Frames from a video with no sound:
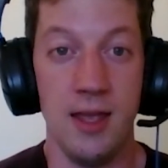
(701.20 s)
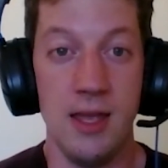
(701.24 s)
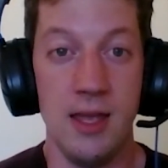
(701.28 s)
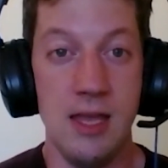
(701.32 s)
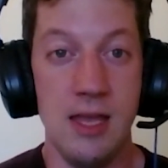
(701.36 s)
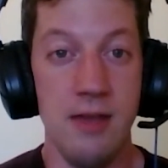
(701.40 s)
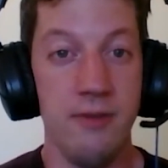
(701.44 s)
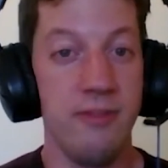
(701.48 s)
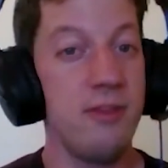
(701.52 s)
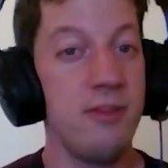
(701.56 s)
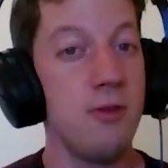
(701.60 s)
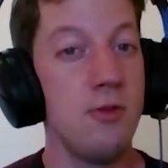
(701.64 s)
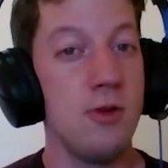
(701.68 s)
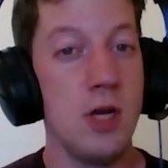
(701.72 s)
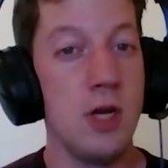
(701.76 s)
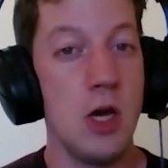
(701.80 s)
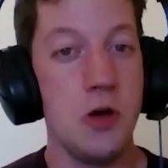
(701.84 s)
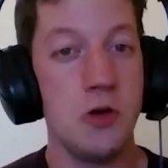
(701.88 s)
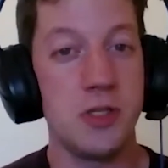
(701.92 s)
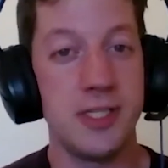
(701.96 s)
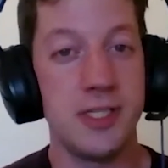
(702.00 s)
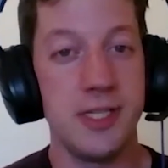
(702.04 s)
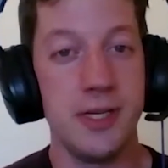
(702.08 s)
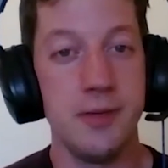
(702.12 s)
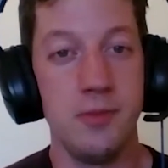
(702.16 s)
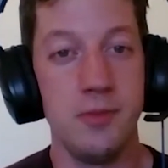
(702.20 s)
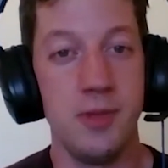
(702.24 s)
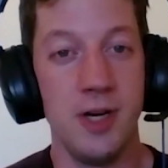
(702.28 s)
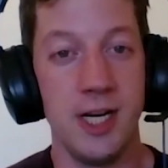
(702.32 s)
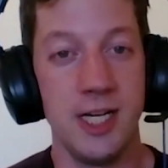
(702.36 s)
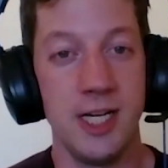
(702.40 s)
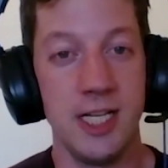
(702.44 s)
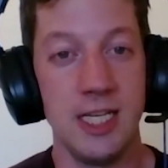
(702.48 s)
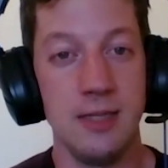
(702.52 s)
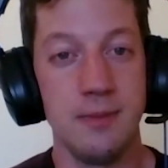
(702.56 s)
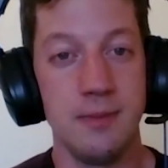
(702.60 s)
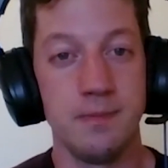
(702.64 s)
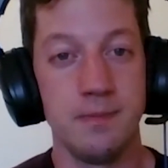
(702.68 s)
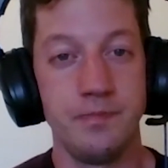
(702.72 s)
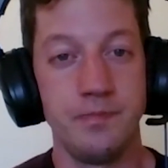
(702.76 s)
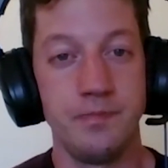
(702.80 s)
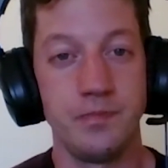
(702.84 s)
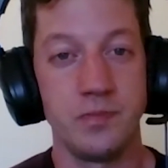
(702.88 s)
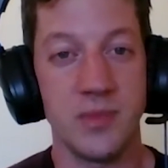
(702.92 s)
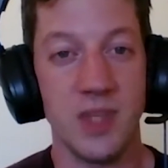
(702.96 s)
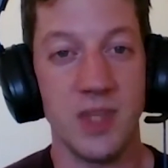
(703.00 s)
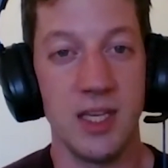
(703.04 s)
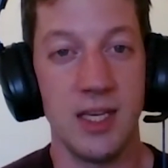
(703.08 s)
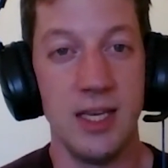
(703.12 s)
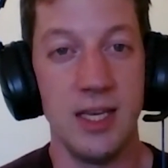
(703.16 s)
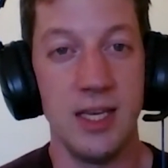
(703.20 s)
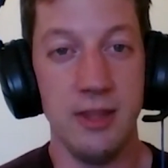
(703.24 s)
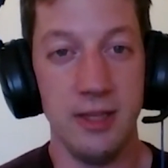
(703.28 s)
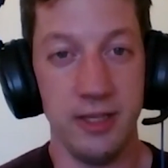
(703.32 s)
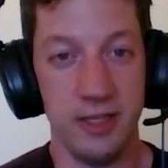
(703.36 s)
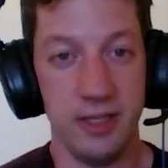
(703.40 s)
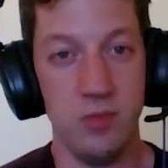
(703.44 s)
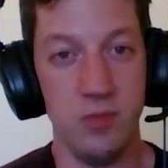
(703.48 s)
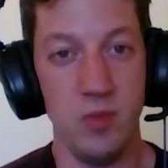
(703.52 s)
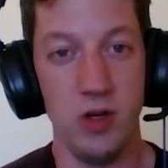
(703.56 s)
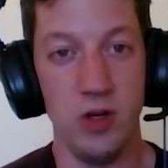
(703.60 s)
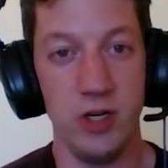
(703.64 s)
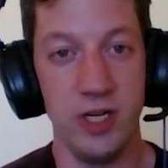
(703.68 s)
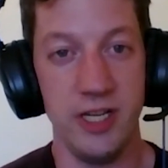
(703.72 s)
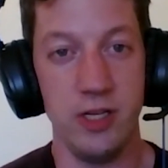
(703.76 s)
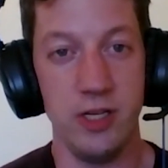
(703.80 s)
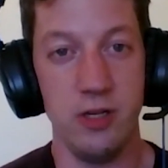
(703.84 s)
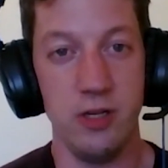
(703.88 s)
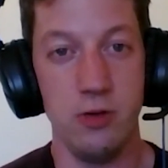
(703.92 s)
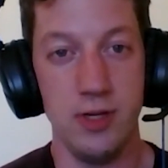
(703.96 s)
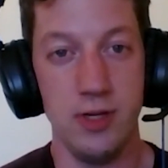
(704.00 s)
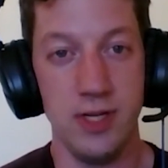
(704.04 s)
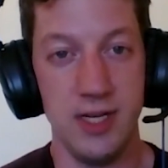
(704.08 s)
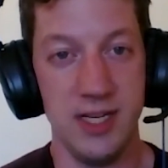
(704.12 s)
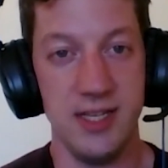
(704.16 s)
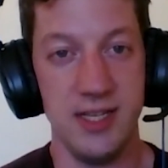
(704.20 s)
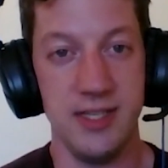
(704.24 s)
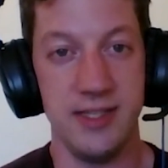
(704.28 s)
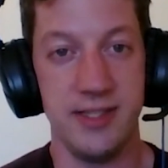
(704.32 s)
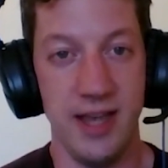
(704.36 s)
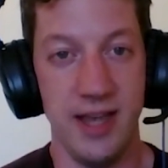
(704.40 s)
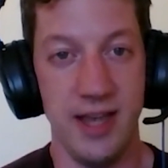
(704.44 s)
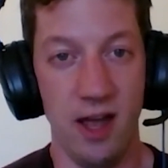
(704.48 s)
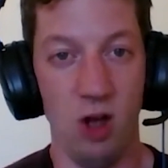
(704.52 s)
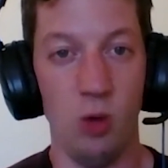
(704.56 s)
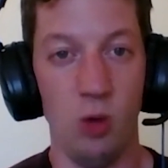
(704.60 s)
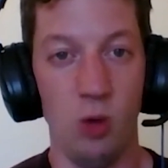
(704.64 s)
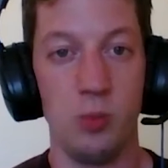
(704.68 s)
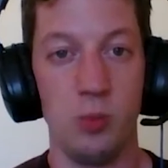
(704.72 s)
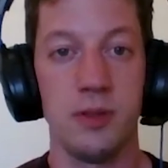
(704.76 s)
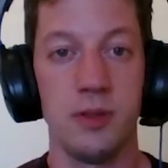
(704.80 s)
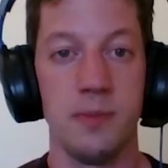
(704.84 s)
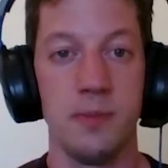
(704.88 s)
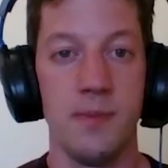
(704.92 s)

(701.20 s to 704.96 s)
If you know somebody in the community who needs help,